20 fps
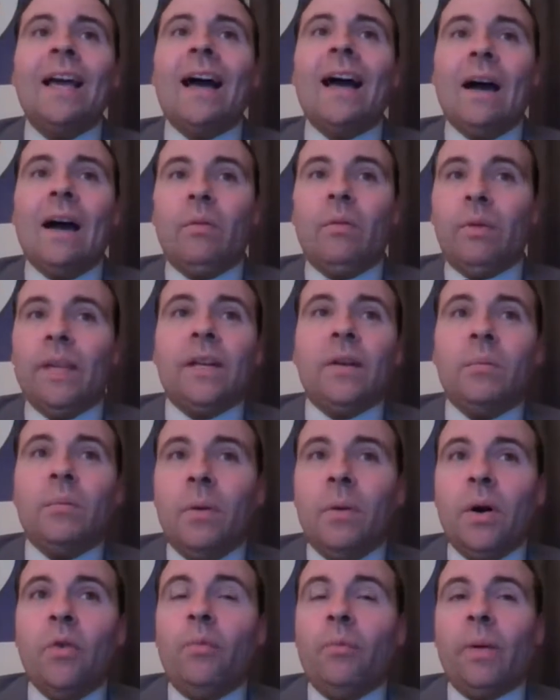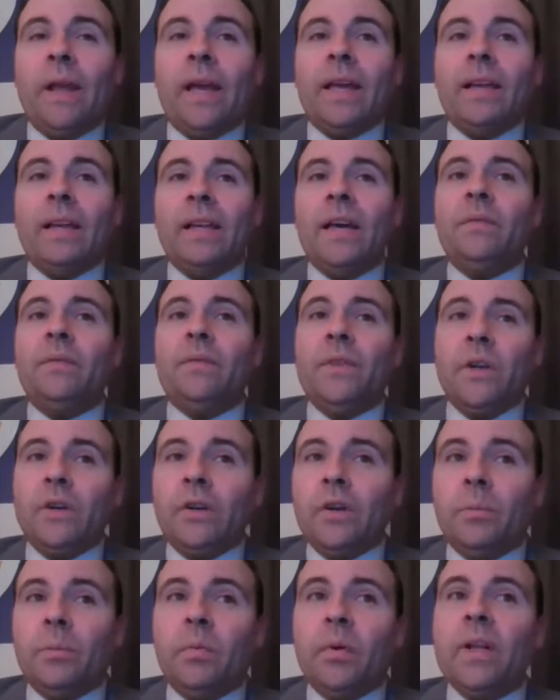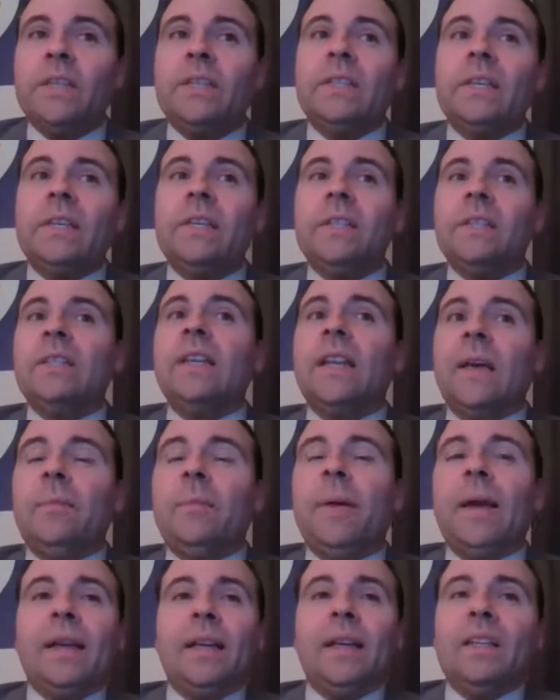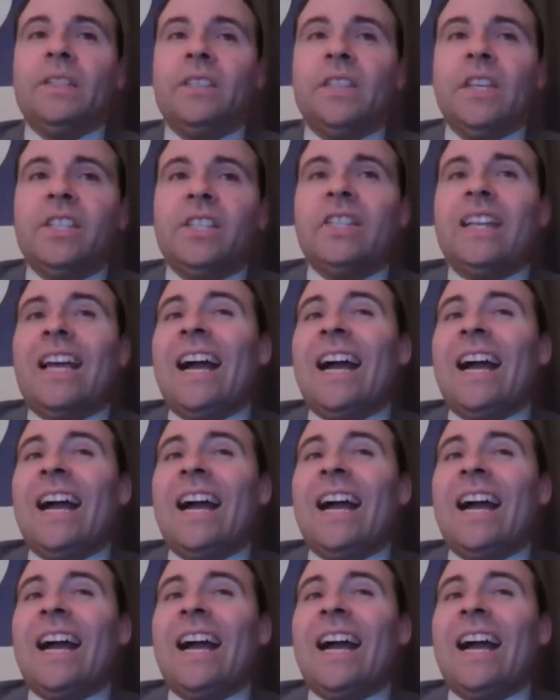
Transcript: I will let them both play left during the preseason and make a decision.